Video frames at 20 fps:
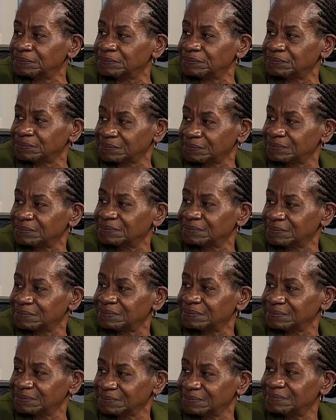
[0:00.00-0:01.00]
Wow, that
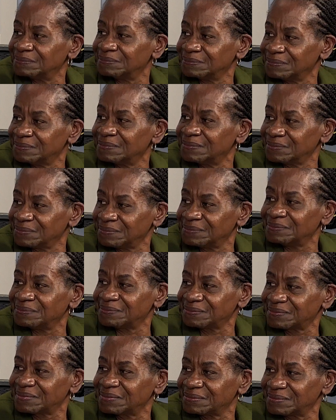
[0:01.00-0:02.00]
was
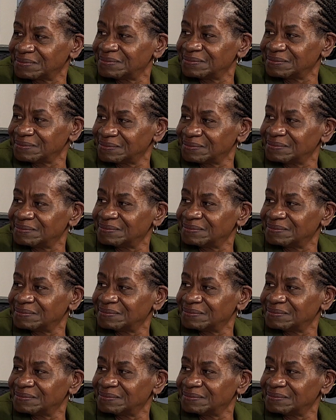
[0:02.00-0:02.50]
really different.